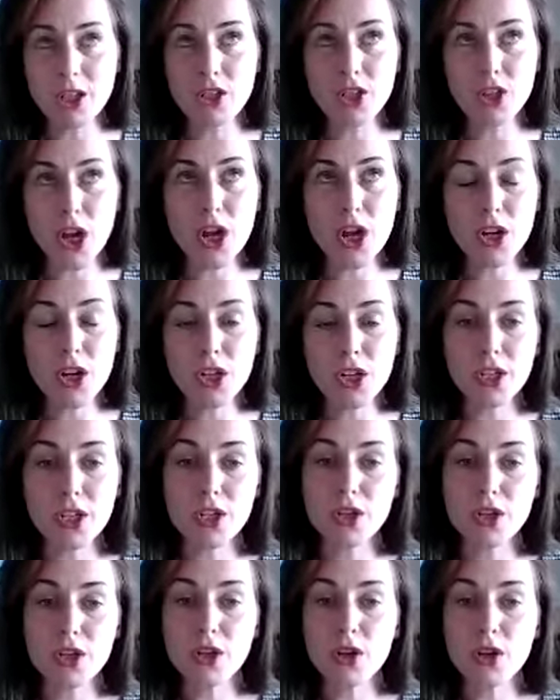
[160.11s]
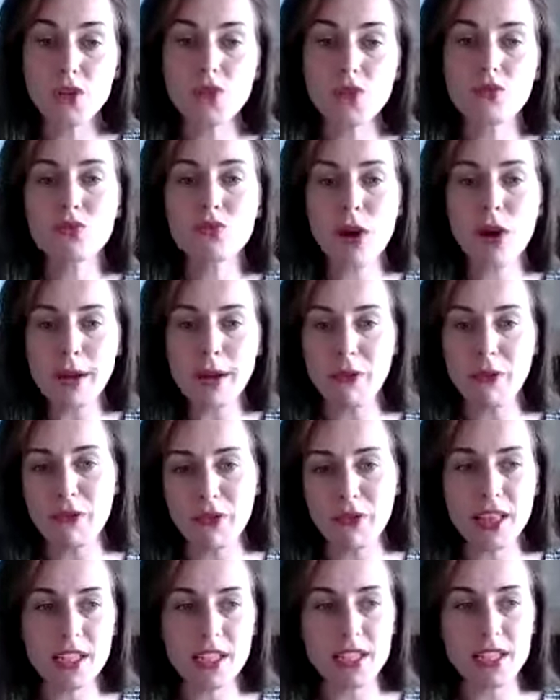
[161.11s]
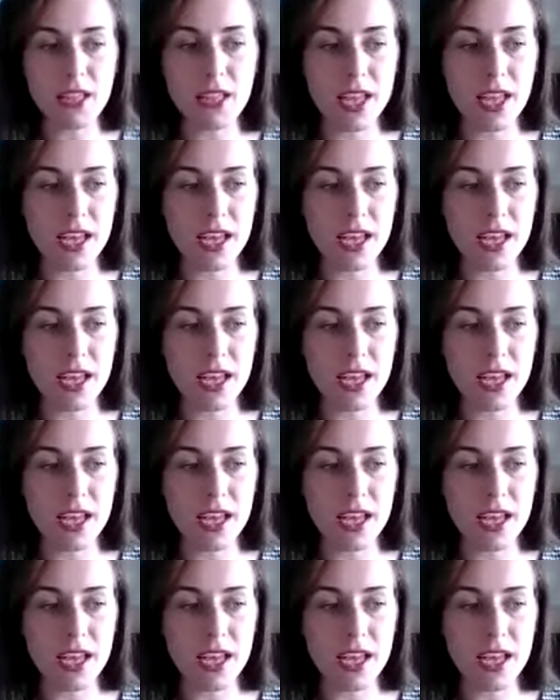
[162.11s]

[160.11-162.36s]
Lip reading: journaling, not just writing my feelings,